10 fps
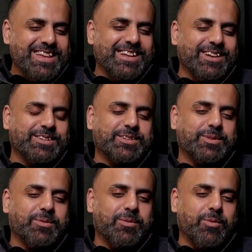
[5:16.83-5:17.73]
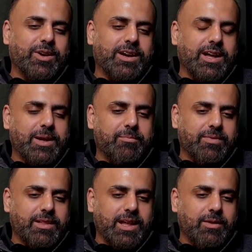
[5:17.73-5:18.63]
So what
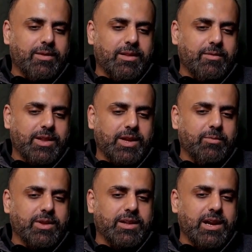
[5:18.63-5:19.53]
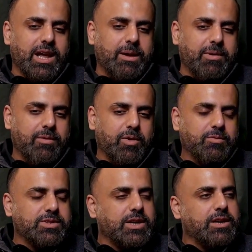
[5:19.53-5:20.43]
time, like whether you were in the lab, like
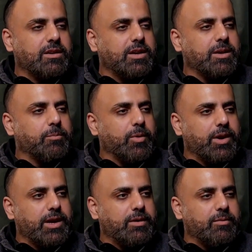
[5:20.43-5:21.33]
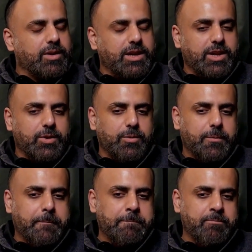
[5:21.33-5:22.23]
what was that turning point when you